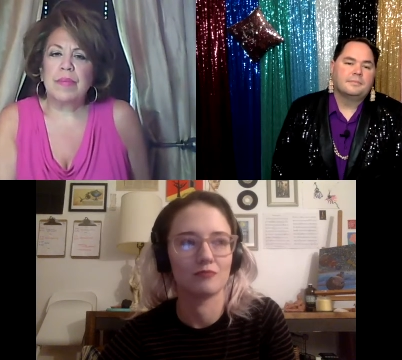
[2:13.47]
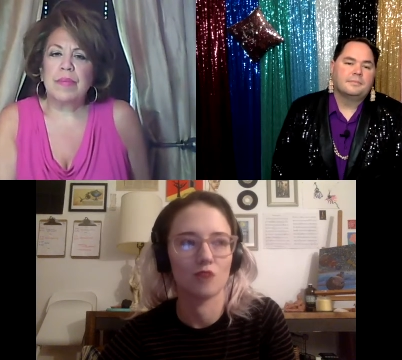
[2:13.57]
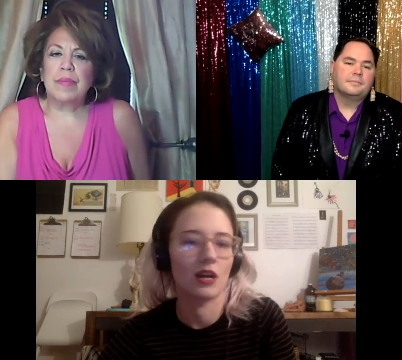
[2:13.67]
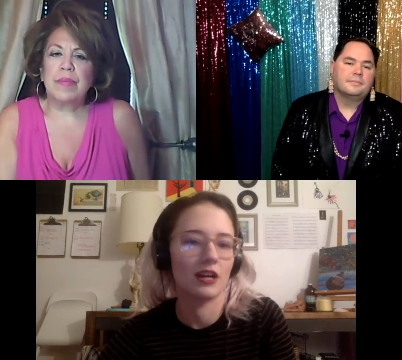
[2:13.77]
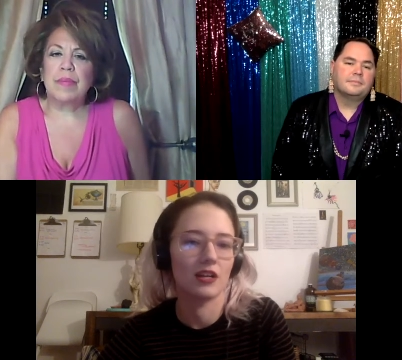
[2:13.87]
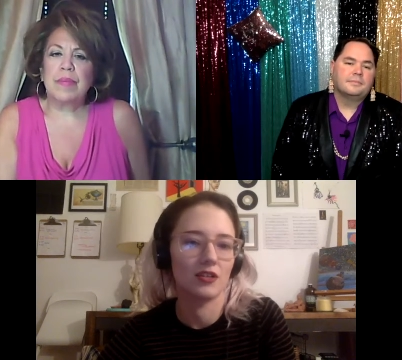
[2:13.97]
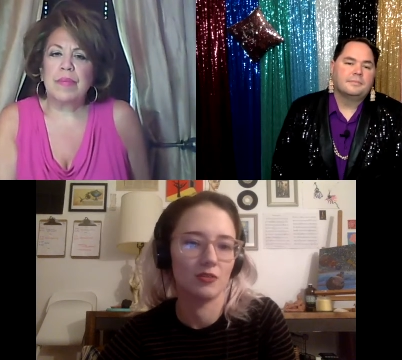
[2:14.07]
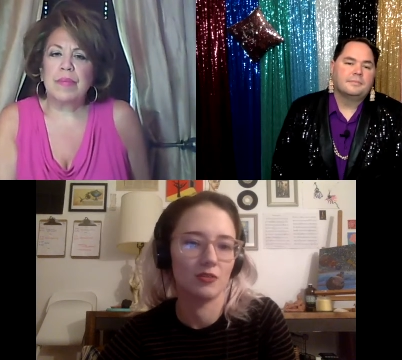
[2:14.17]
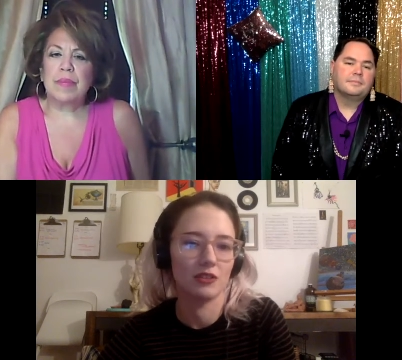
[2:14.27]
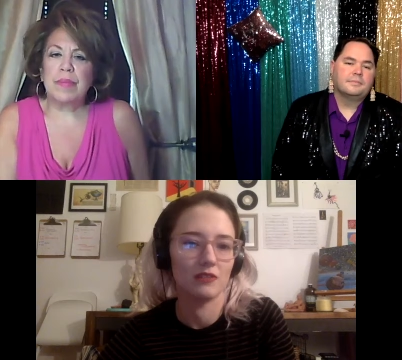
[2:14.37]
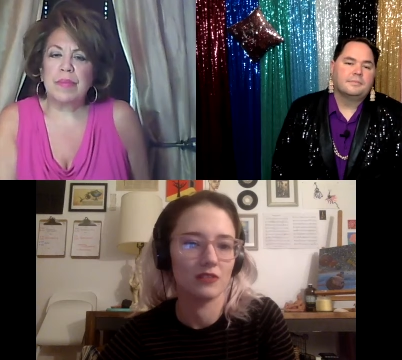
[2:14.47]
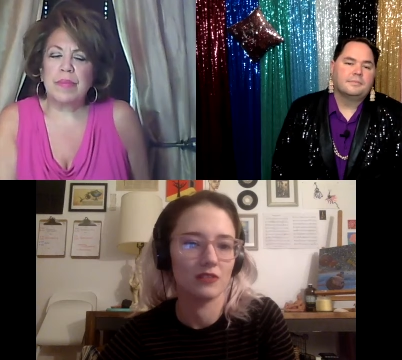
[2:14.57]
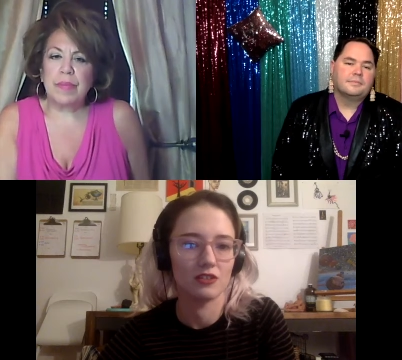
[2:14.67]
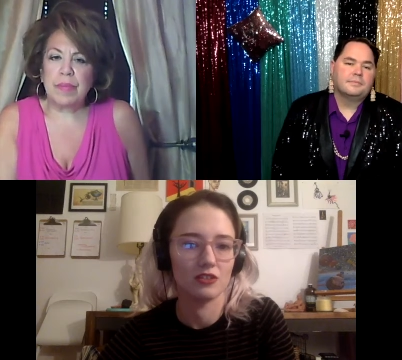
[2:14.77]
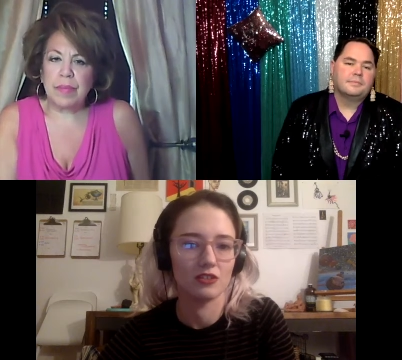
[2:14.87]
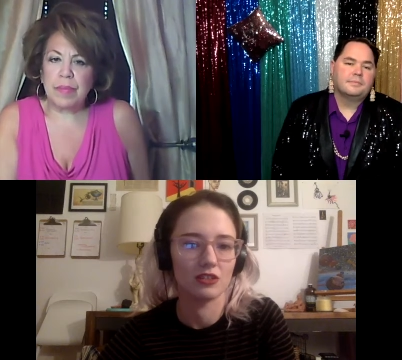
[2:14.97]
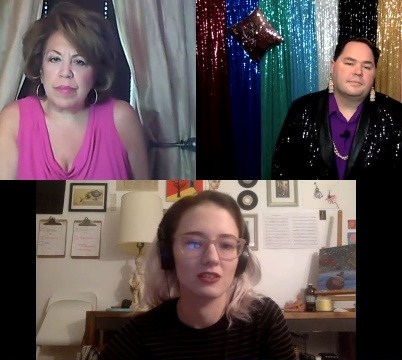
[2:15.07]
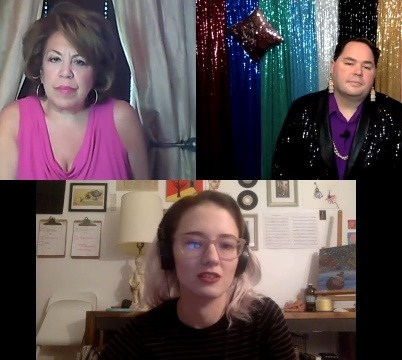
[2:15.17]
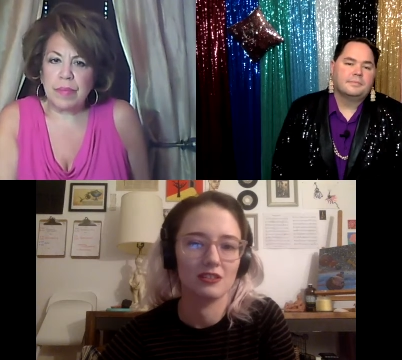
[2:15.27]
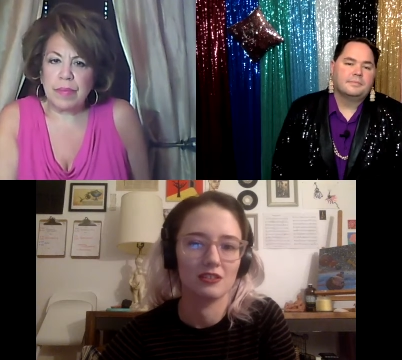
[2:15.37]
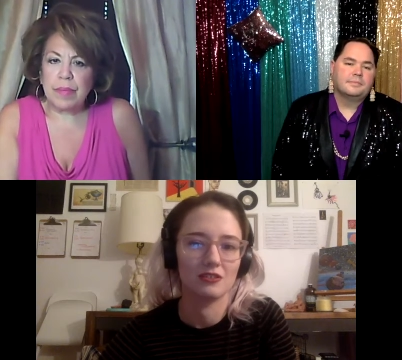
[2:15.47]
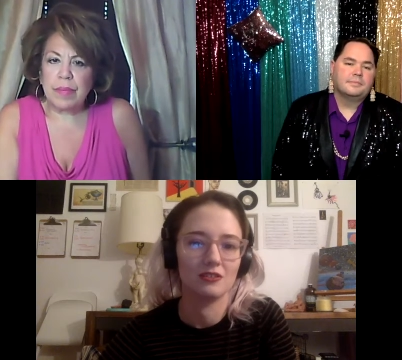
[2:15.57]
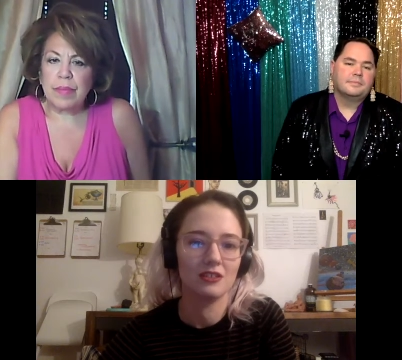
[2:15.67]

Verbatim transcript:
Speaker 1: Ohio and we lived in New York. So